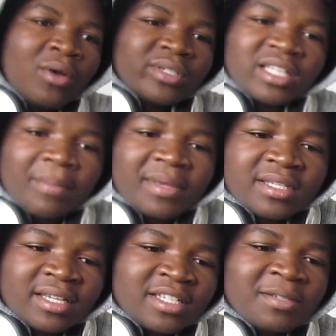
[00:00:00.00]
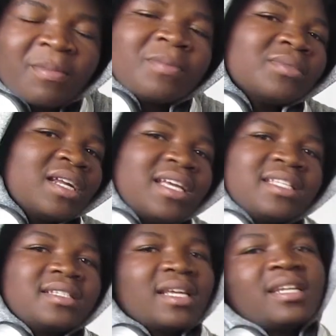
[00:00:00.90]
it's not message, man. When I
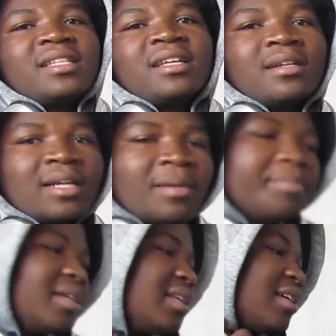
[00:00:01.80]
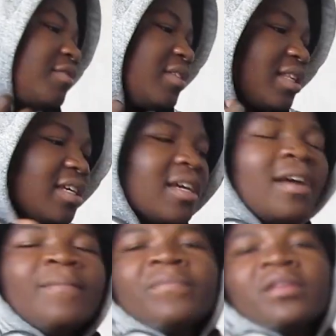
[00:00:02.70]
inside the rap and everything,
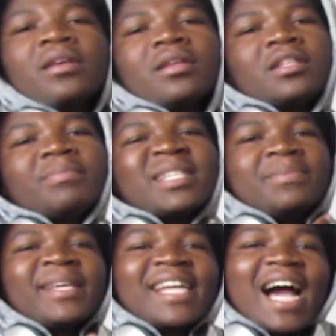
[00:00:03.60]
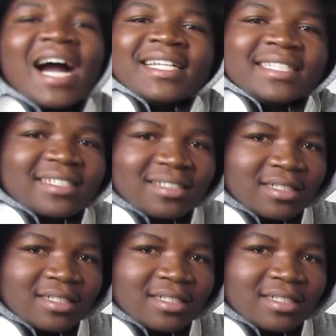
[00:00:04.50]
it must be an art.